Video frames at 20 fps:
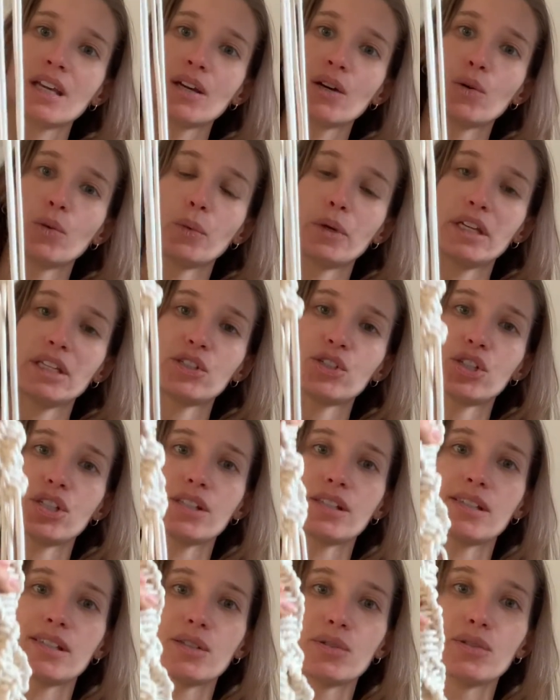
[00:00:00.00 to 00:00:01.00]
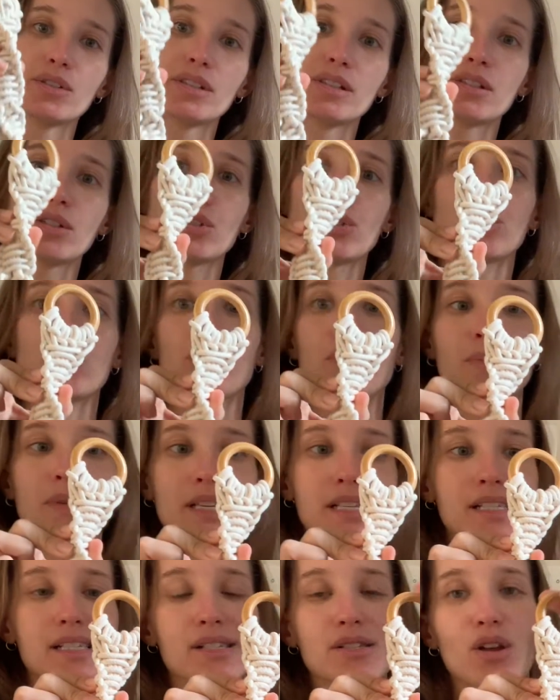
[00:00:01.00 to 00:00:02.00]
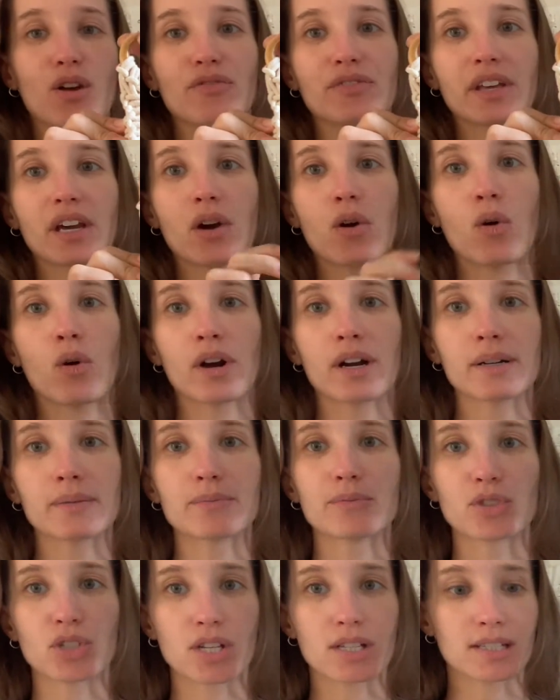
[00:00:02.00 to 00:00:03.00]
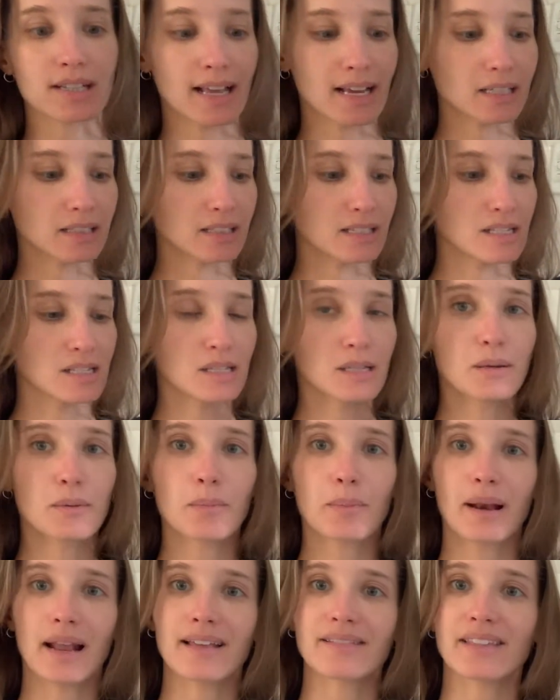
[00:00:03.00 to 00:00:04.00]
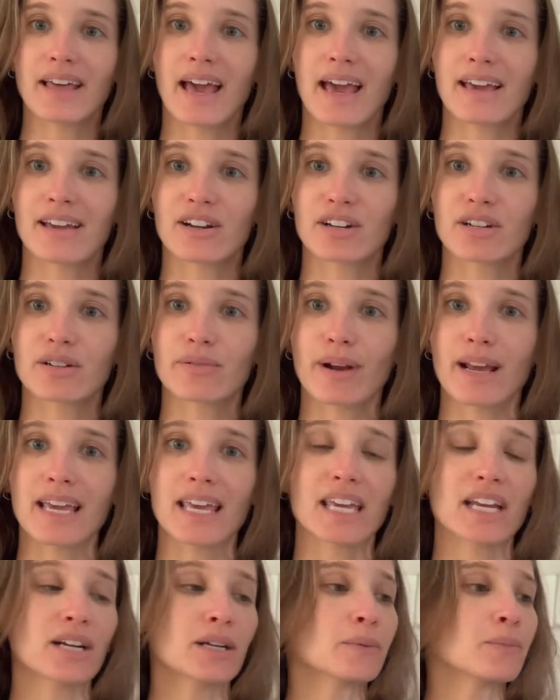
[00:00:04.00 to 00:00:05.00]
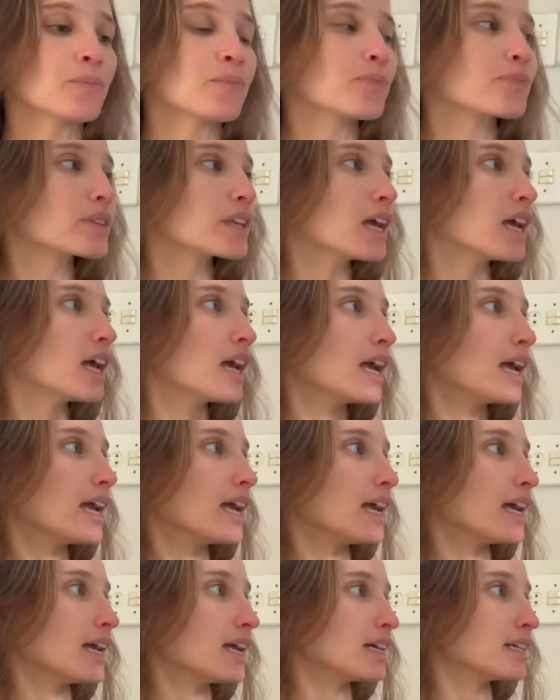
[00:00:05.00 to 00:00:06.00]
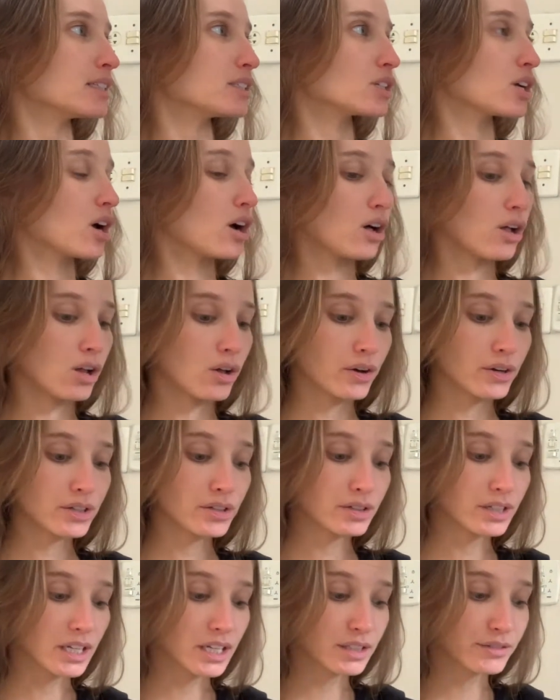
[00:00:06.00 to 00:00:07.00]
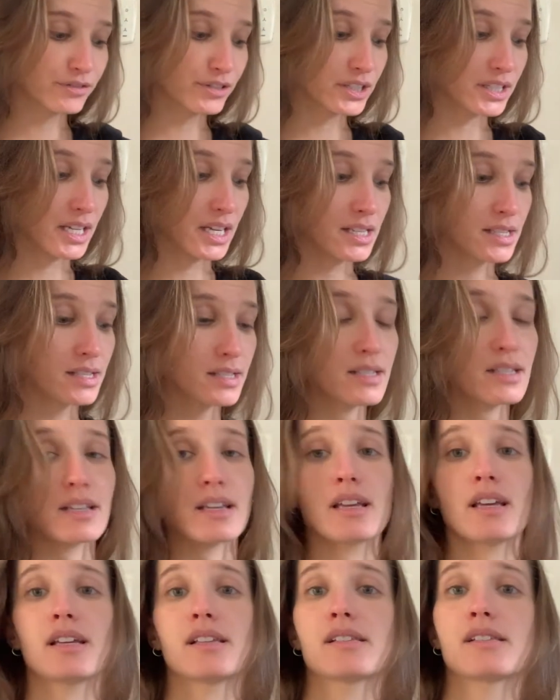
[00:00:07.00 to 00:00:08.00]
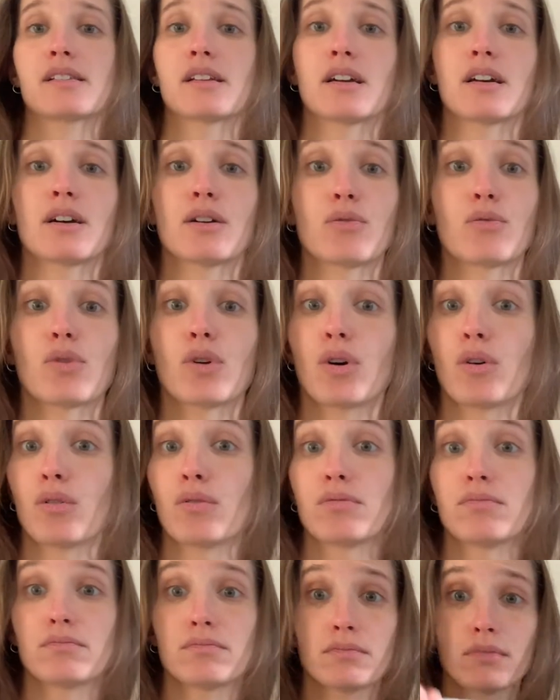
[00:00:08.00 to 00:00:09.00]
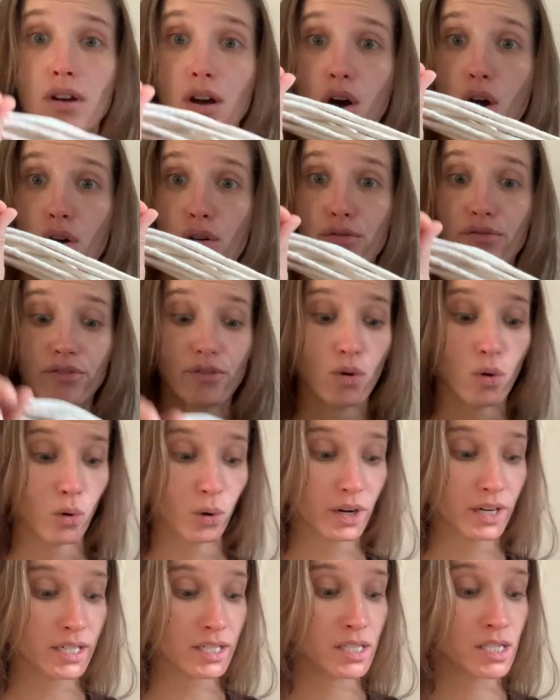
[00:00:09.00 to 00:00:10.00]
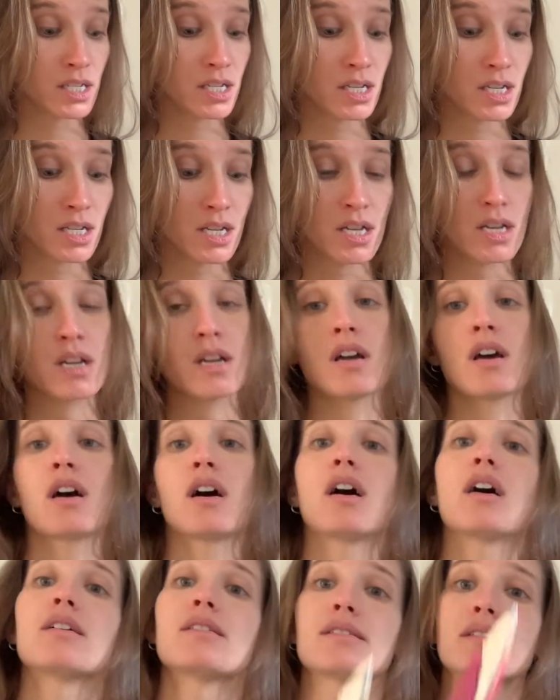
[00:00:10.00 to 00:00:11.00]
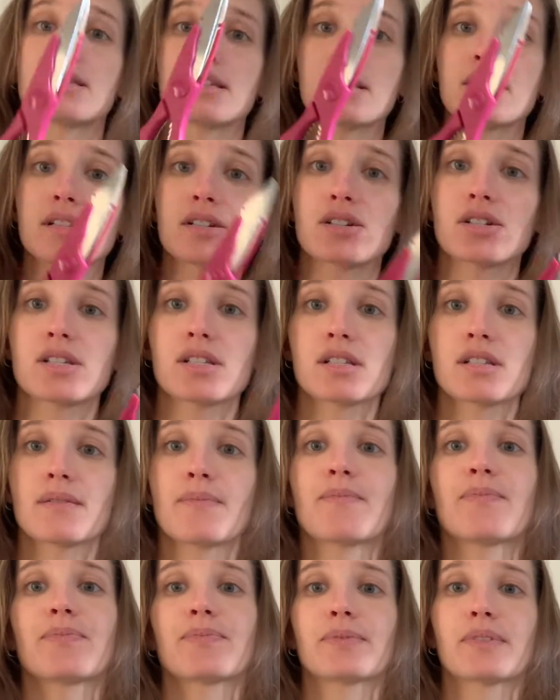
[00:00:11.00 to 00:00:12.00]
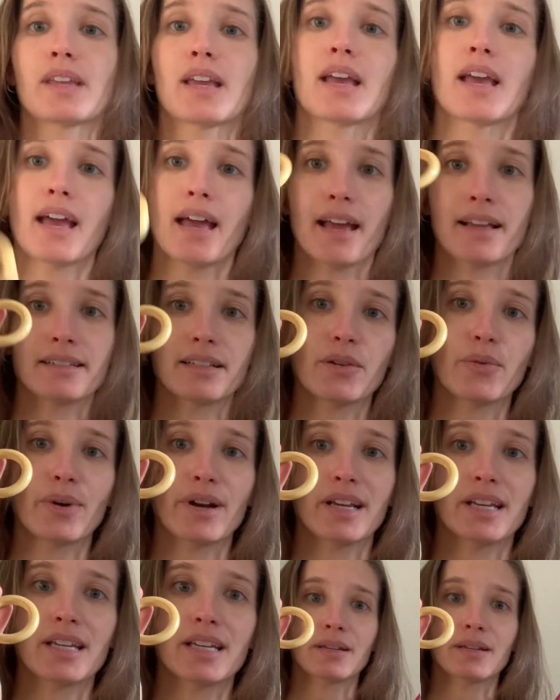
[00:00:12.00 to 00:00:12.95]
which is used to do pieces of decor, just like this plant hanger right here. And all you need for this is a roll of cord, scissors, and a ring.